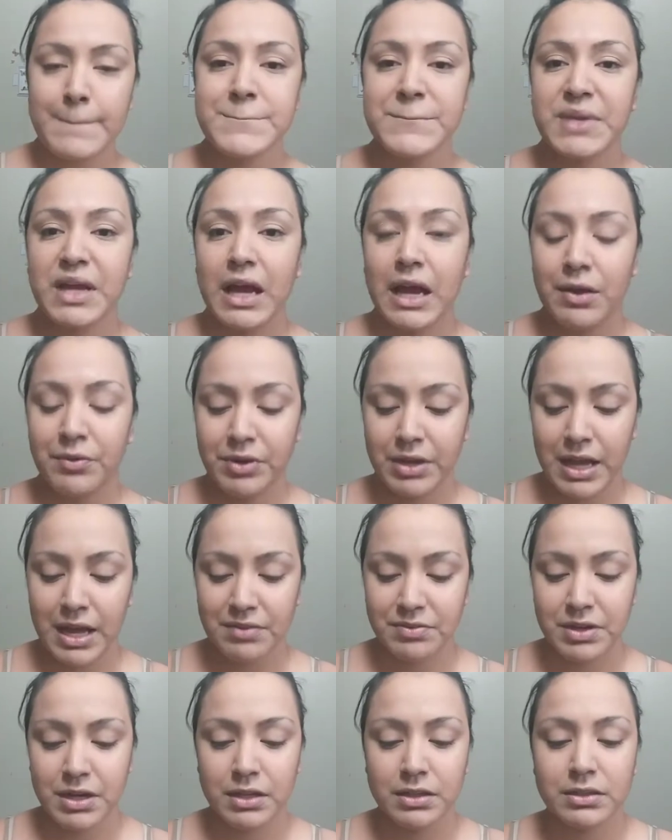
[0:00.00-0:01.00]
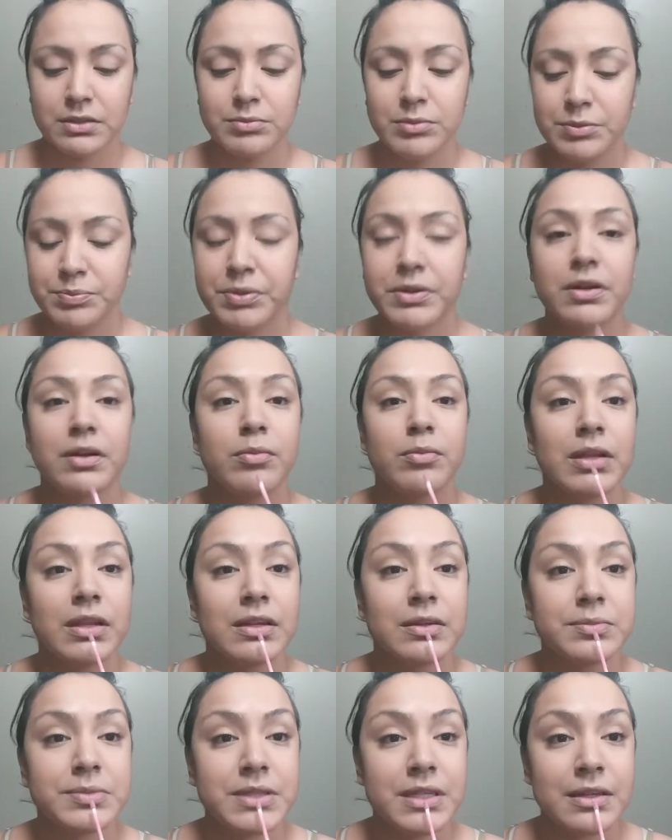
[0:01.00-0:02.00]
I already have color. Let me put it on my
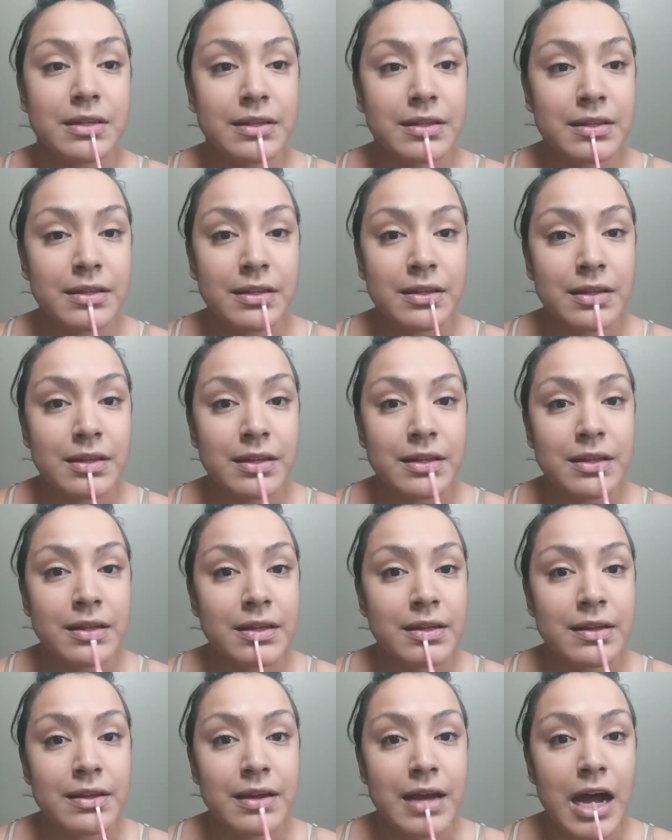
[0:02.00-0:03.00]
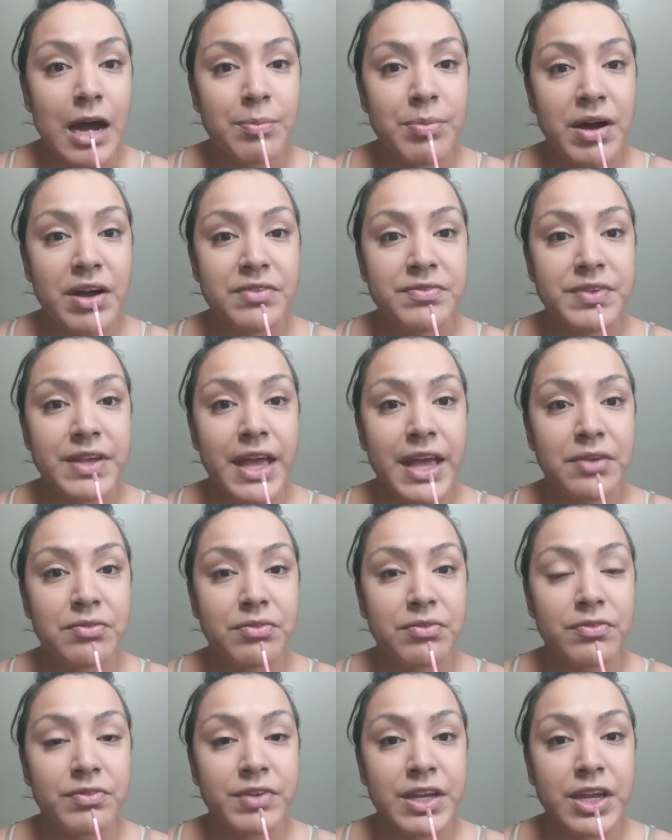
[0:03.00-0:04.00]
lips. About
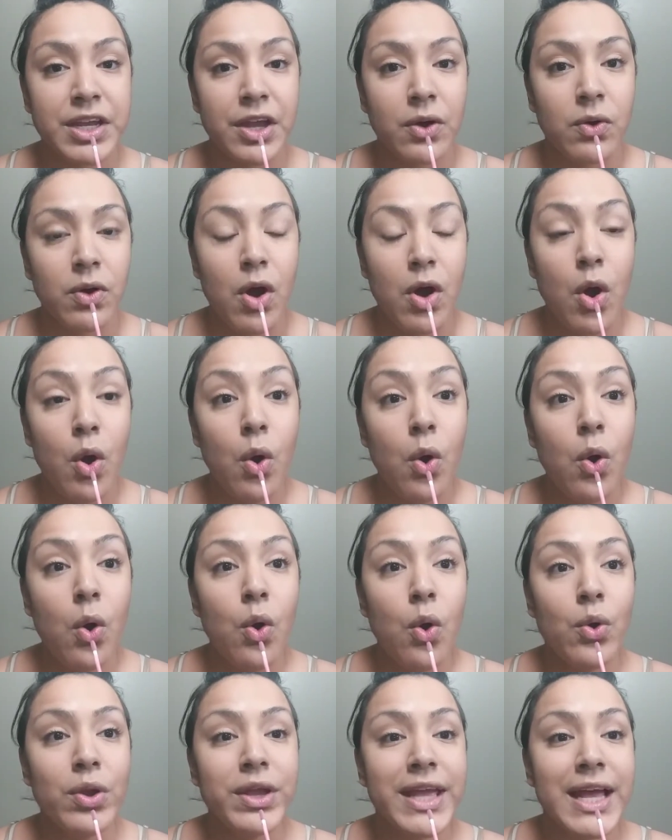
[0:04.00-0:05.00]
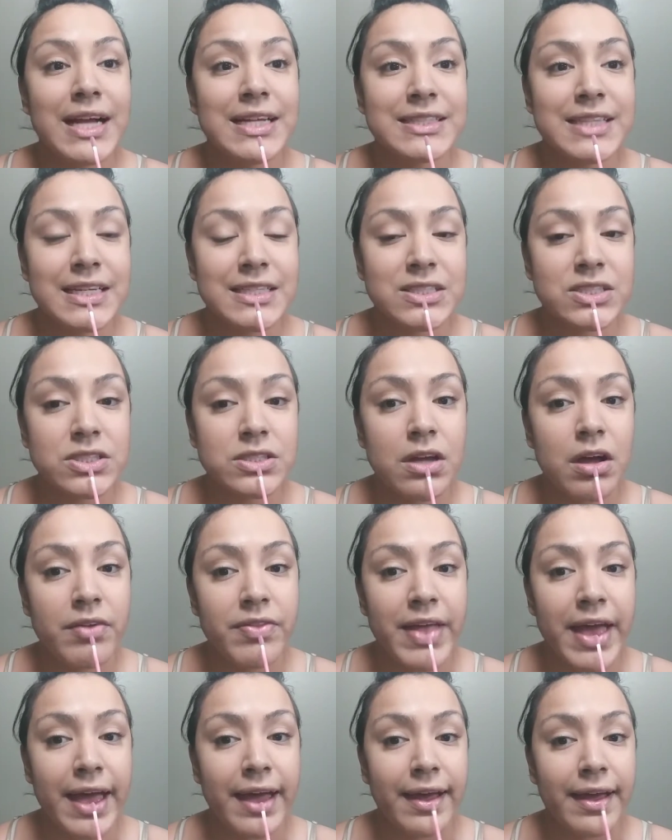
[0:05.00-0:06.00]
VM video. Oh, yes, I saw
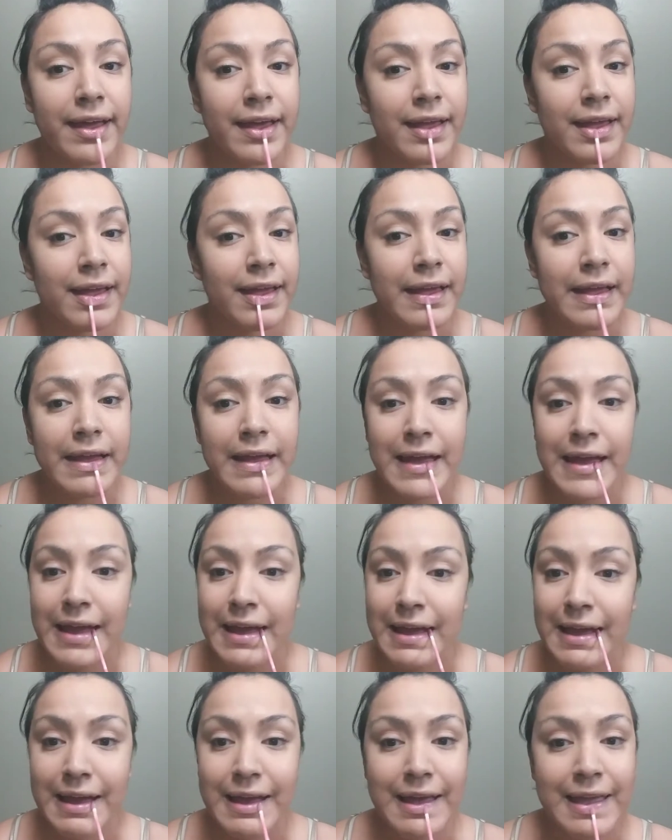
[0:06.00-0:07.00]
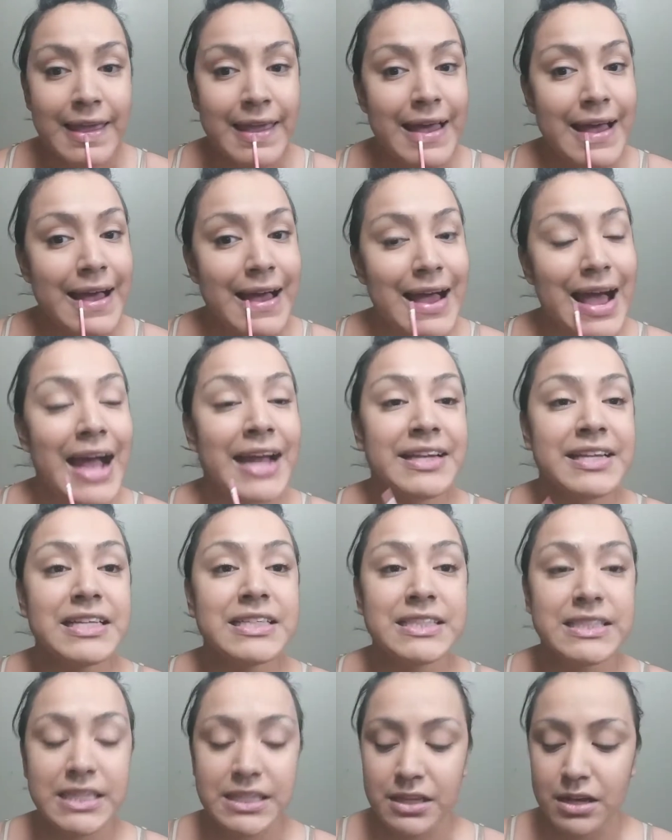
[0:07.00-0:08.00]
that. Yeah, I
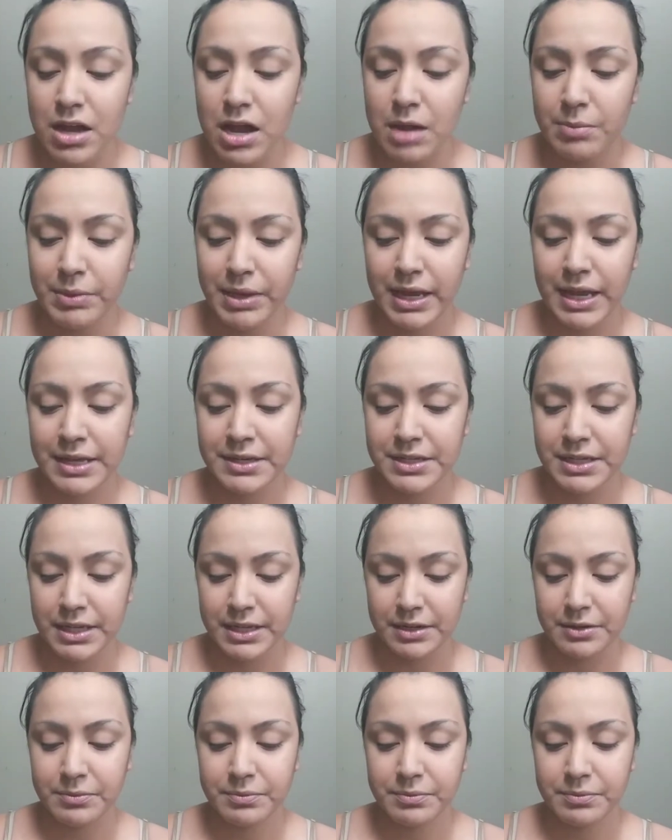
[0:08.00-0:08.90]
did see the comment. I did.